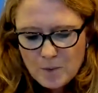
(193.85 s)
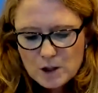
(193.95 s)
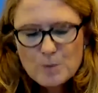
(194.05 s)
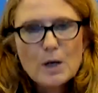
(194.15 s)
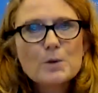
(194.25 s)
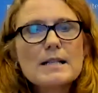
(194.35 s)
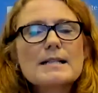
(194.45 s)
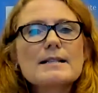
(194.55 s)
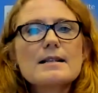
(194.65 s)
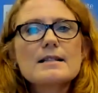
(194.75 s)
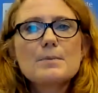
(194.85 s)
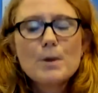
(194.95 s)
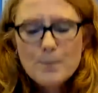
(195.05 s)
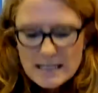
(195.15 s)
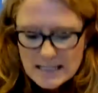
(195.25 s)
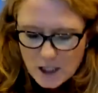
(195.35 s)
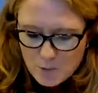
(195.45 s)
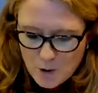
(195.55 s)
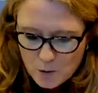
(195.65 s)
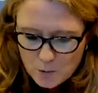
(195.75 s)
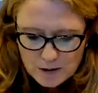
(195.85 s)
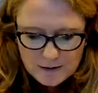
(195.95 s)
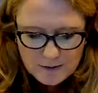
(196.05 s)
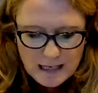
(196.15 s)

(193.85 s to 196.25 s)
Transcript: What about its diplomatic role?